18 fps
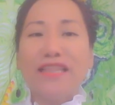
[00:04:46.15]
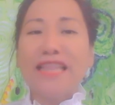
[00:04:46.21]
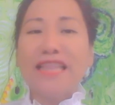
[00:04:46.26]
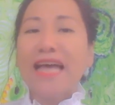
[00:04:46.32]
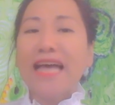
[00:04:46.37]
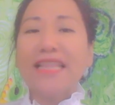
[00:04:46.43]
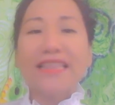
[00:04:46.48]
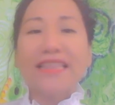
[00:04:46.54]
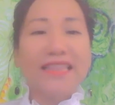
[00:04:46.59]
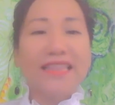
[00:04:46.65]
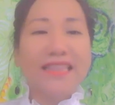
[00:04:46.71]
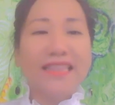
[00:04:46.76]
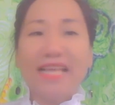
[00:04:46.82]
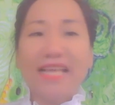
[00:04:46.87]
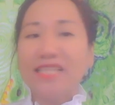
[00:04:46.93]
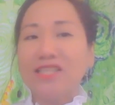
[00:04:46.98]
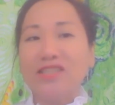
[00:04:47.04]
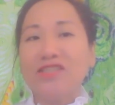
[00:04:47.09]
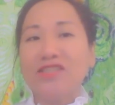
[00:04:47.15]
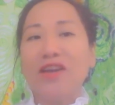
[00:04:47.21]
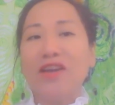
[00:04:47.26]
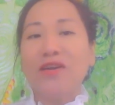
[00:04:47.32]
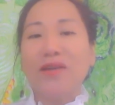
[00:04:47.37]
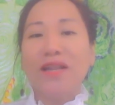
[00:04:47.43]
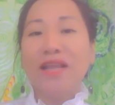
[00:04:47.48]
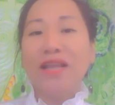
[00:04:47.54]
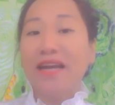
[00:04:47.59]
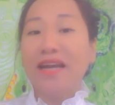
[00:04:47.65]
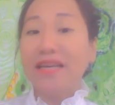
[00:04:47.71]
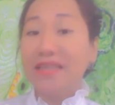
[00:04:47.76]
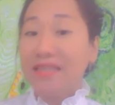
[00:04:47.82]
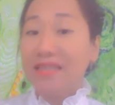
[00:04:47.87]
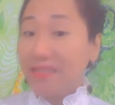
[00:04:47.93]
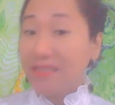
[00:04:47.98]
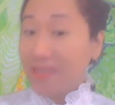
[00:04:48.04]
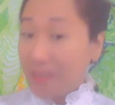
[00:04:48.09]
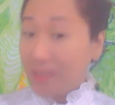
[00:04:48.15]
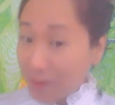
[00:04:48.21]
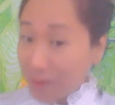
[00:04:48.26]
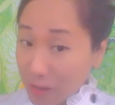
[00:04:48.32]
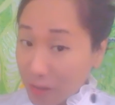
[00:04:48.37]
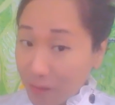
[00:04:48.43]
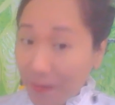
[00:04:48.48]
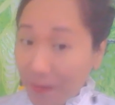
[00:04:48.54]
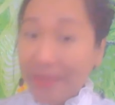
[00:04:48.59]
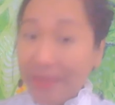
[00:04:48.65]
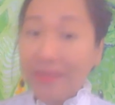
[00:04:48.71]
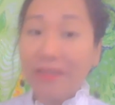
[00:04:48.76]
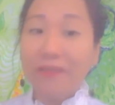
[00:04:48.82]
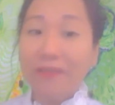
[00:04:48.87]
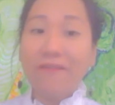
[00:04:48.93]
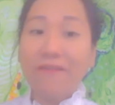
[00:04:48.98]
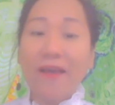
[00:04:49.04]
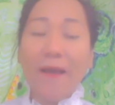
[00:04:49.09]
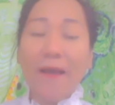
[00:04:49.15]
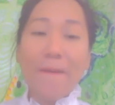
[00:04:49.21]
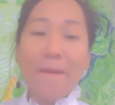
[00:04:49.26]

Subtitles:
not necessarily artistic perspective,